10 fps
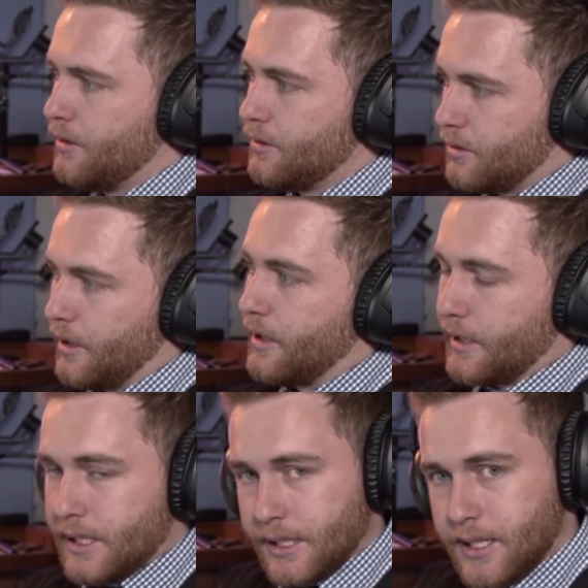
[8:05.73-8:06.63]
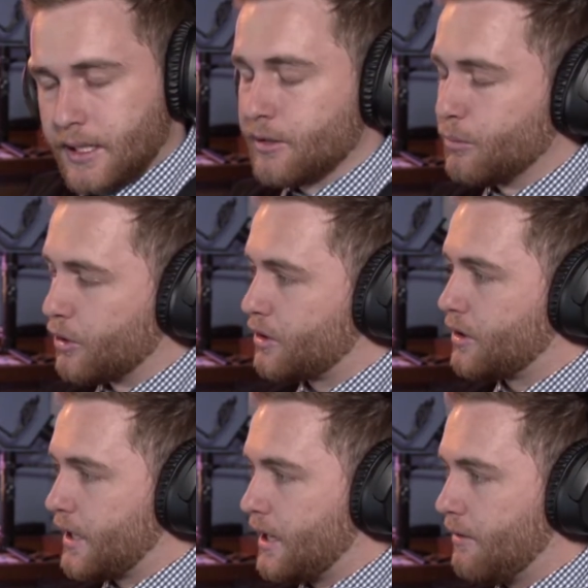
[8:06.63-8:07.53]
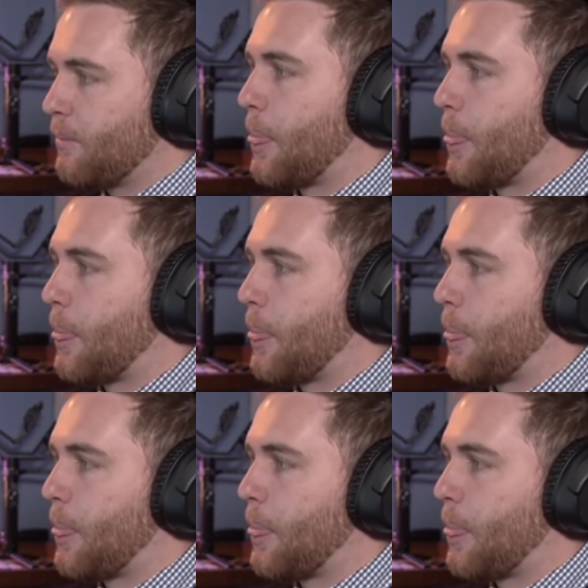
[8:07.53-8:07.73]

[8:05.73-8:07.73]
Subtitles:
So it does get a little more tricky,